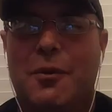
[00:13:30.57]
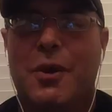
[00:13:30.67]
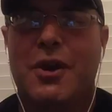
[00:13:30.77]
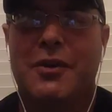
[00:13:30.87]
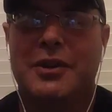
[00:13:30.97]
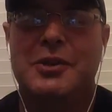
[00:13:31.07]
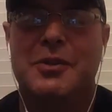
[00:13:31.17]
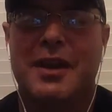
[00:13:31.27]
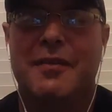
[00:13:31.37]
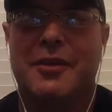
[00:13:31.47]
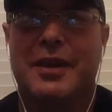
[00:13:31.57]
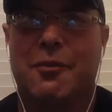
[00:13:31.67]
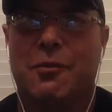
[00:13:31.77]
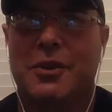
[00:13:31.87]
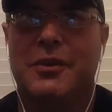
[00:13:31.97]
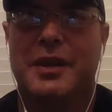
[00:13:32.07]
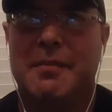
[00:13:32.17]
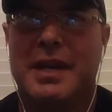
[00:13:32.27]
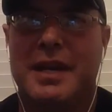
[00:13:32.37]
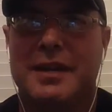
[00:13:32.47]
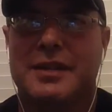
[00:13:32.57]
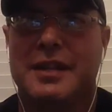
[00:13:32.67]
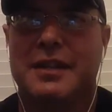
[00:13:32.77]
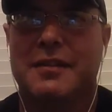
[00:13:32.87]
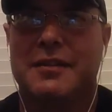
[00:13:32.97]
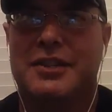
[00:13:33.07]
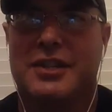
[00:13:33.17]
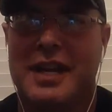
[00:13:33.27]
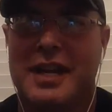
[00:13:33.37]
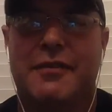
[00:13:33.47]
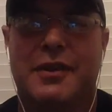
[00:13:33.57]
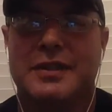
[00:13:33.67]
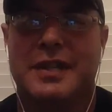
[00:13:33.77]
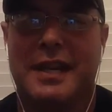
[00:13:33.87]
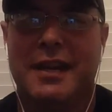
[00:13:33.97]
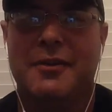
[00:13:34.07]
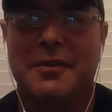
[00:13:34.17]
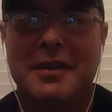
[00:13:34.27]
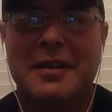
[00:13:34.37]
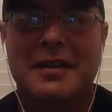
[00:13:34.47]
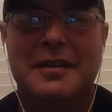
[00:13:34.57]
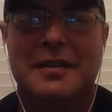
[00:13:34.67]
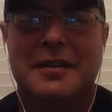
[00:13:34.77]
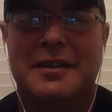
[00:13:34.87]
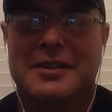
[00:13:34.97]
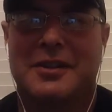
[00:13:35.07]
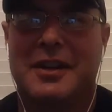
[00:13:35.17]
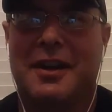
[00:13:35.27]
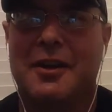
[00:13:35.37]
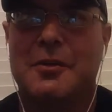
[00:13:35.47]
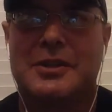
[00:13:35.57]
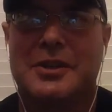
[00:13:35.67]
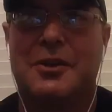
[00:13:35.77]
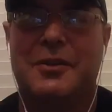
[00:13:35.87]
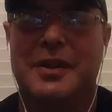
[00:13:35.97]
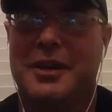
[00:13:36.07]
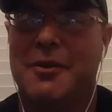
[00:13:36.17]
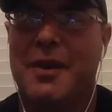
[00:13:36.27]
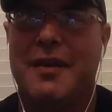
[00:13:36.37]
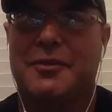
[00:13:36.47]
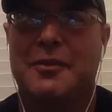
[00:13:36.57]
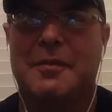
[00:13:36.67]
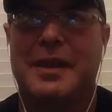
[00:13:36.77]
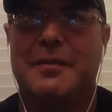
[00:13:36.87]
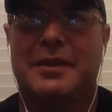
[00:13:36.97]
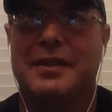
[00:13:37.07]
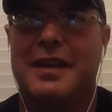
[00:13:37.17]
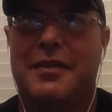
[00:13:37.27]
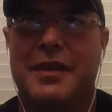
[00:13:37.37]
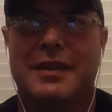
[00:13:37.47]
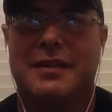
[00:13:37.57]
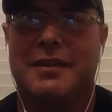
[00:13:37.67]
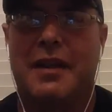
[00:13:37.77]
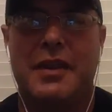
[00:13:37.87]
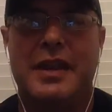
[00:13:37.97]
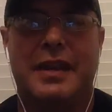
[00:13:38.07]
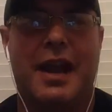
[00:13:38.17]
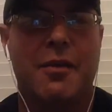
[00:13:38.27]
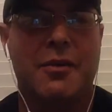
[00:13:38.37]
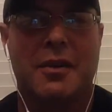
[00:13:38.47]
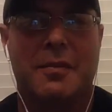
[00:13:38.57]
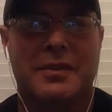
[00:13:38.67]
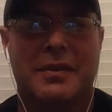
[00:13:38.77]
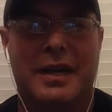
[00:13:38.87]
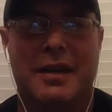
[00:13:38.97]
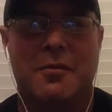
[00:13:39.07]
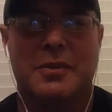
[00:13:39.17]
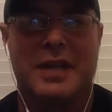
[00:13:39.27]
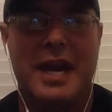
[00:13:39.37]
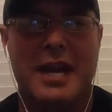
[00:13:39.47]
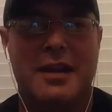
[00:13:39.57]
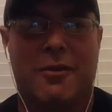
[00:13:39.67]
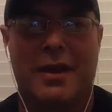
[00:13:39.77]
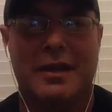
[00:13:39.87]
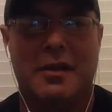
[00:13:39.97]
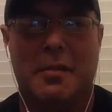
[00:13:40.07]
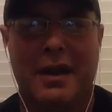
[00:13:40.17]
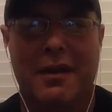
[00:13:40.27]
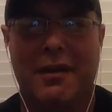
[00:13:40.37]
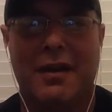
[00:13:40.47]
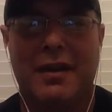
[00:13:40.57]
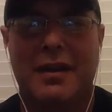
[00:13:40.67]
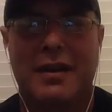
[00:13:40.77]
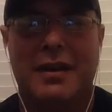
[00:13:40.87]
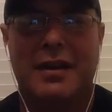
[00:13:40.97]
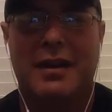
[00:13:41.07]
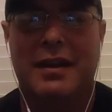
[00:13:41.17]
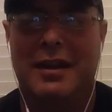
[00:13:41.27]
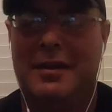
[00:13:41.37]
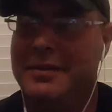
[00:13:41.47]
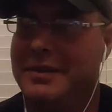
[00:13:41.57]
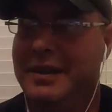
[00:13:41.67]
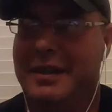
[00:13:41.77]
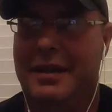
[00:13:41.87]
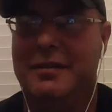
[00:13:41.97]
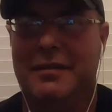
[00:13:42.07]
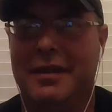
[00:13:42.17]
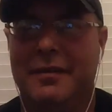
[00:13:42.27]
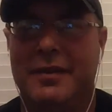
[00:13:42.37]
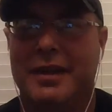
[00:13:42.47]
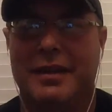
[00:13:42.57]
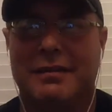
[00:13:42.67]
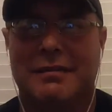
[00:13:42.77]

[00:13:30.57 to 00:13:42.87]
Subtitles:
Well, and you have like a really amazing snake funds account, because like I would totally go after a man, but I think now they're up to like almost $8,000 a pair, and I'm just like, I don't have that.